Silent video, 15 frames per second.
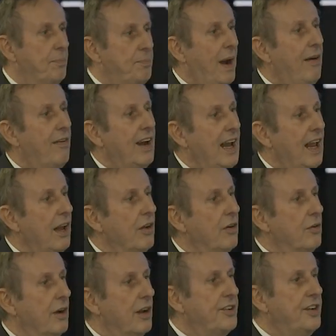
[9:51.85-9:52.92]
parallel
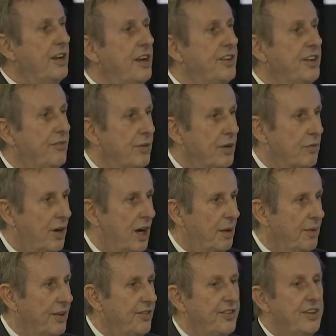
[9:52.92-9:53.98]
or alternative
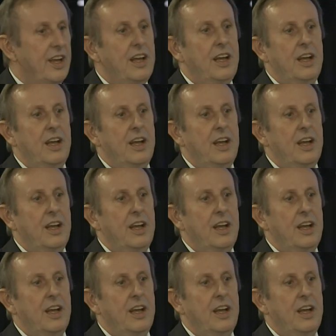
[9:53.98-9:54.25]
requirements,